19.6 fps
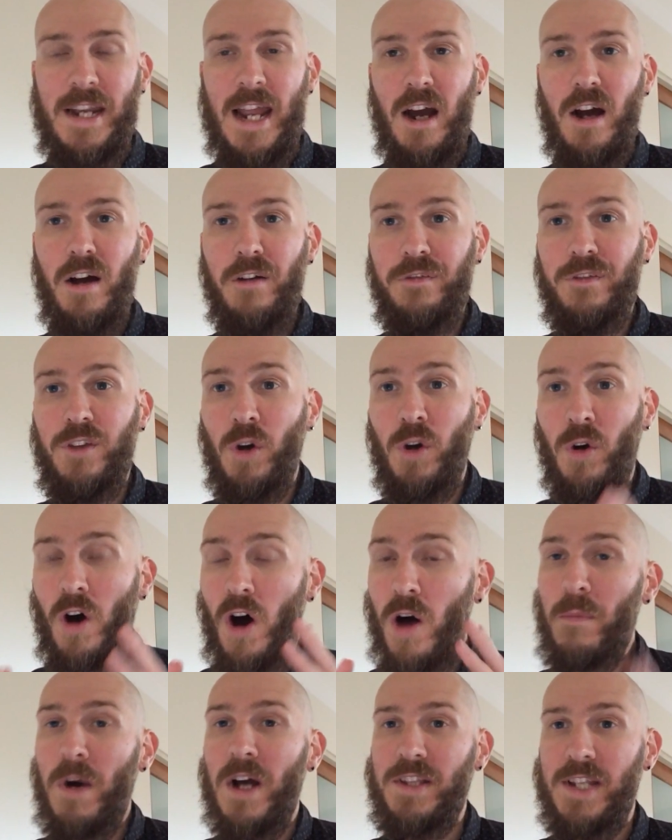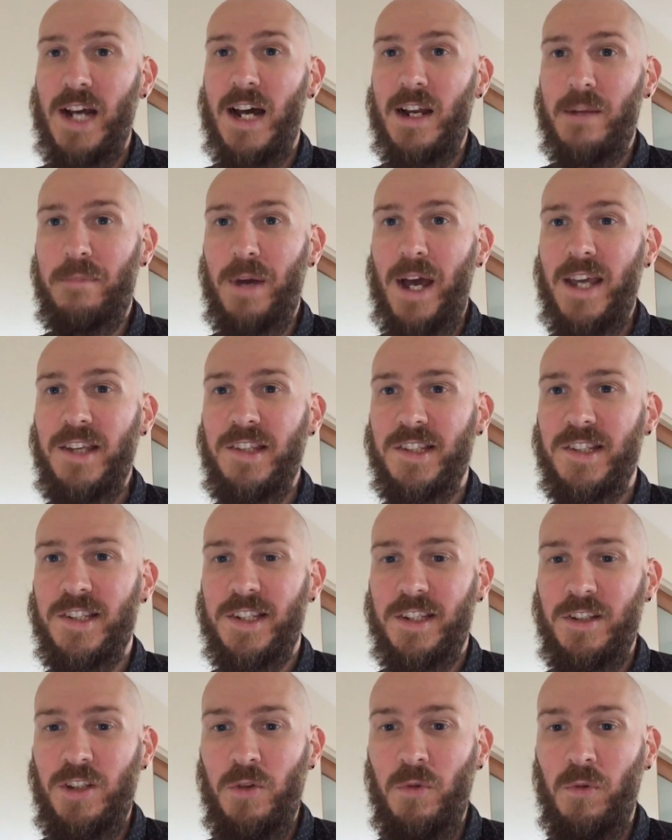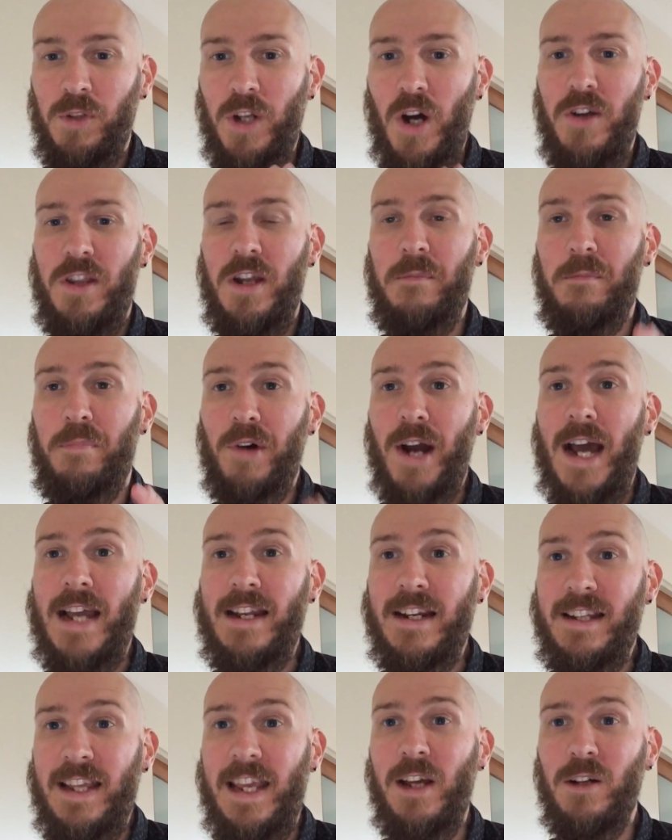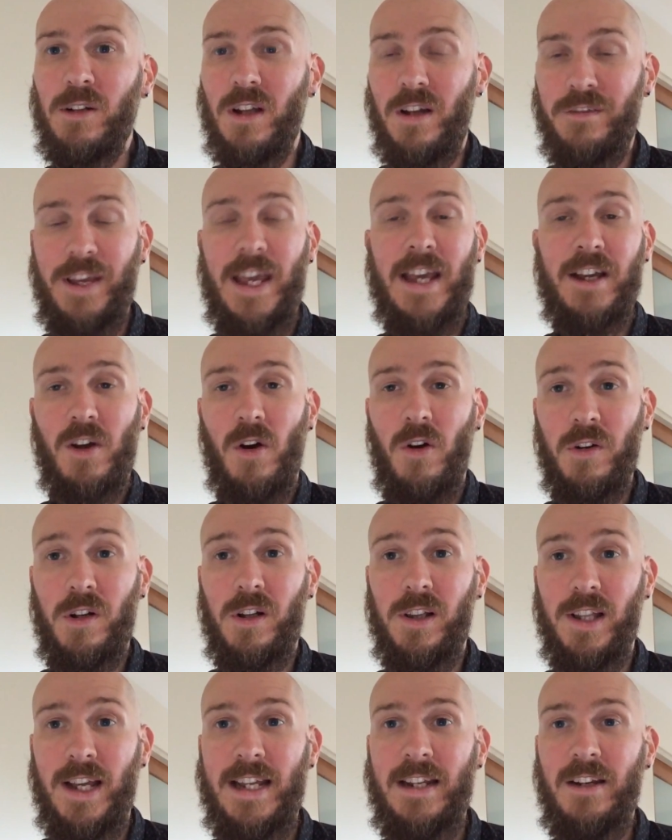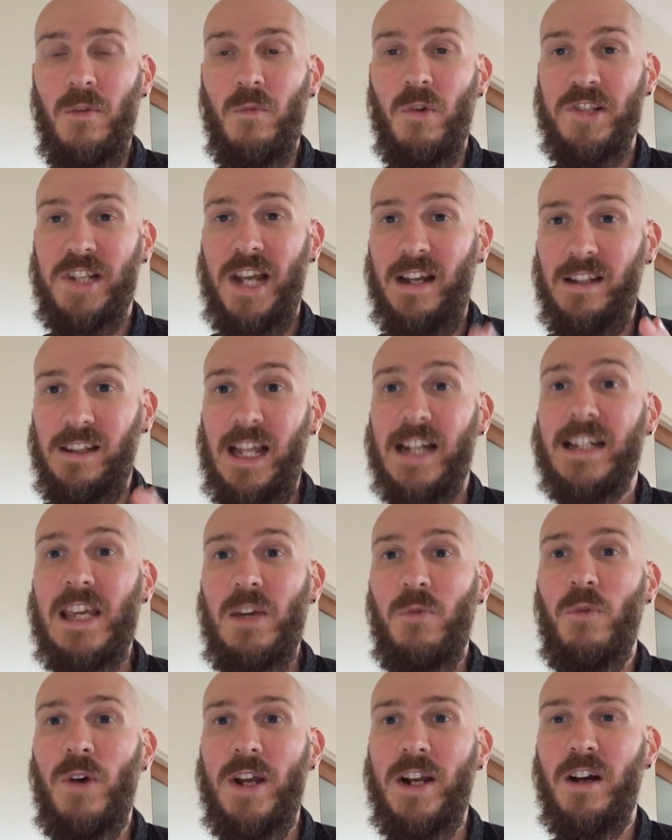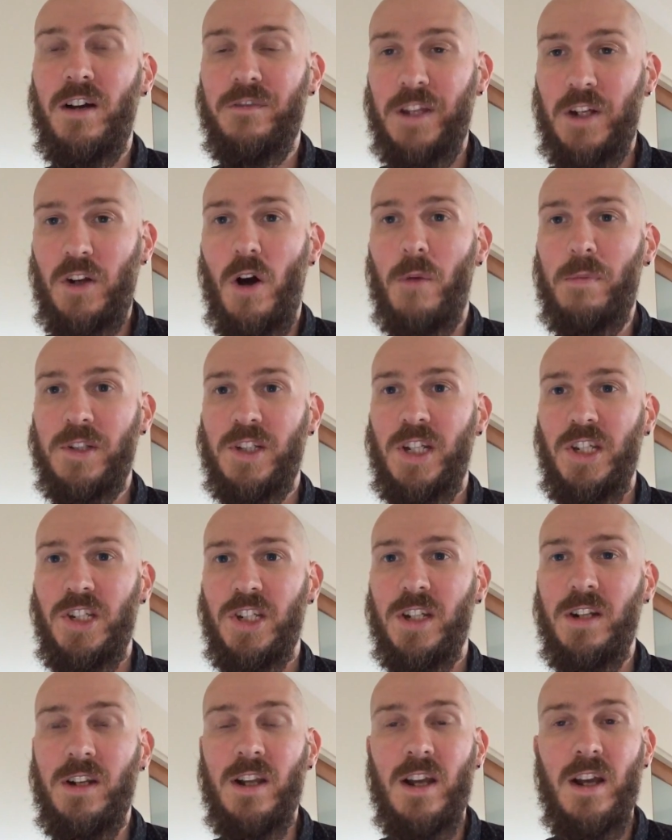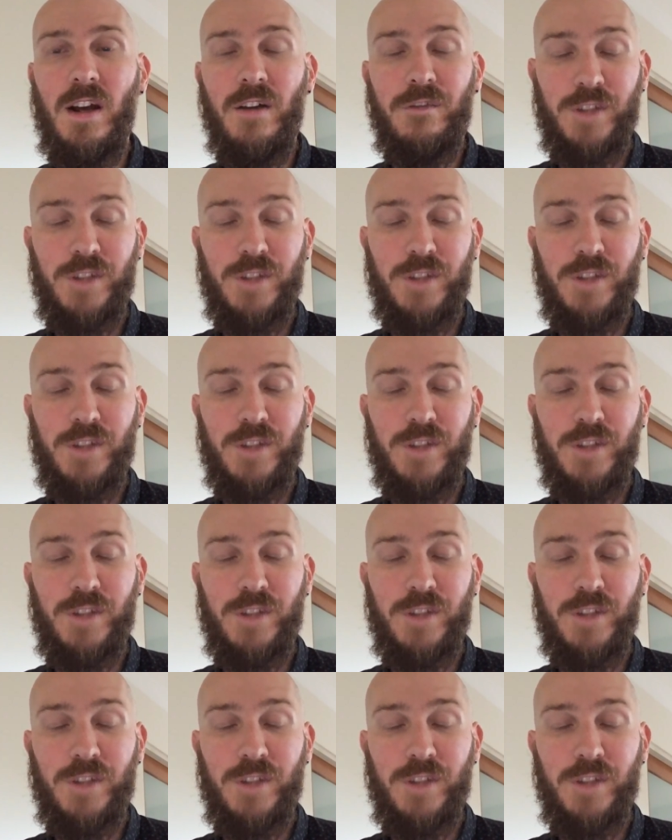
Now if you're on my database, you will know that Bradon Hill of AirCon Clean was our lucky winner of the competition.